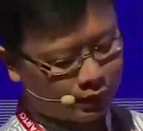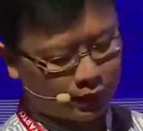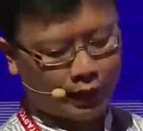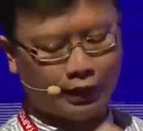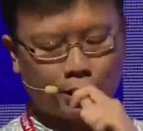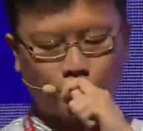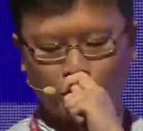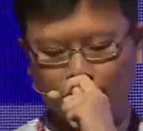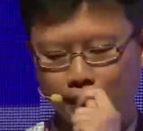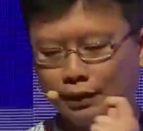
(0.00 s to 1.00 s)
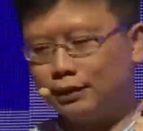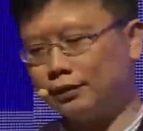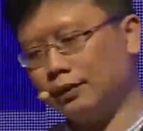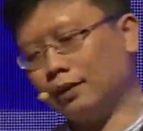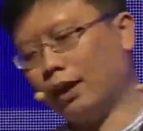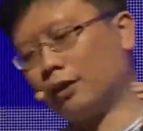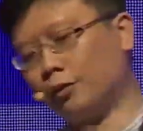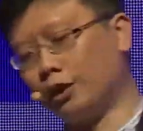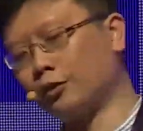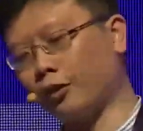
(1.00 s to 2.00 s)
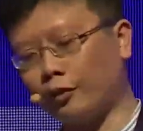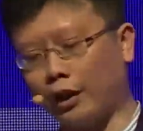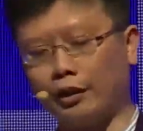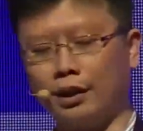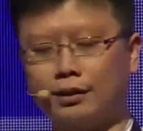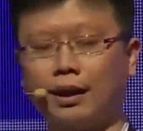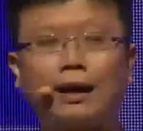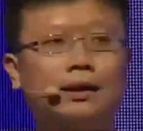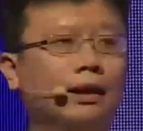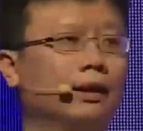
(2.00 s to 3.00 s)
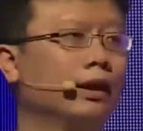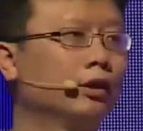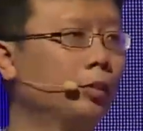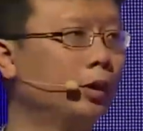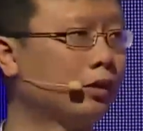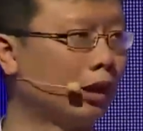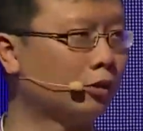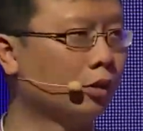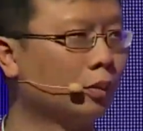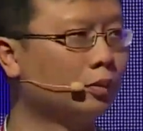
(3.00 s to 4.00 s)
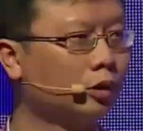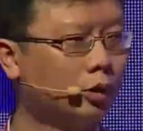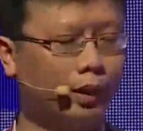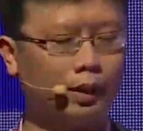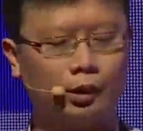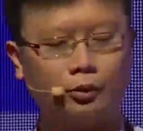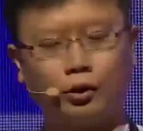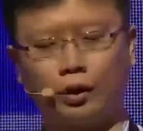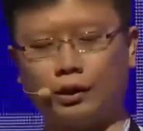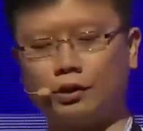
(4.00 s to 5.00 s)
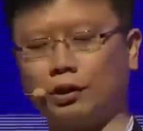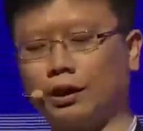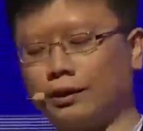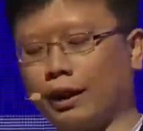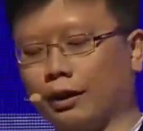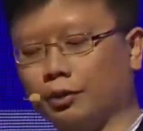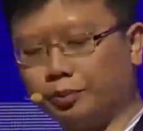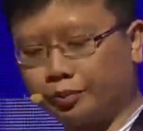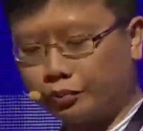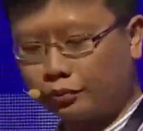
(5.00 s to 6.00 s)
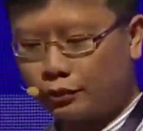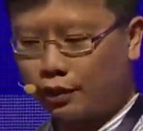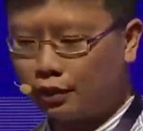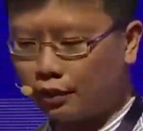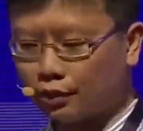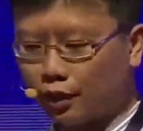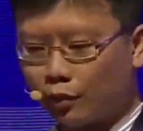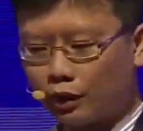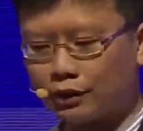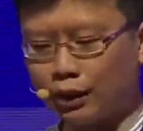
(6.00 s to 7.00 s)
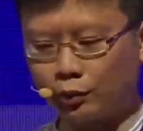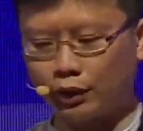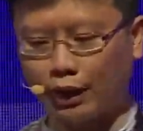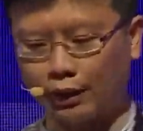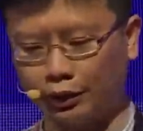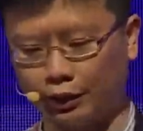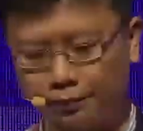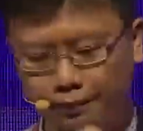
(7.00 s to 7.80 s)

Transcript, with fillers: And that's why there are these 5 areas that I think need to be transformed to be able for us to scale. So I want to start with the culture.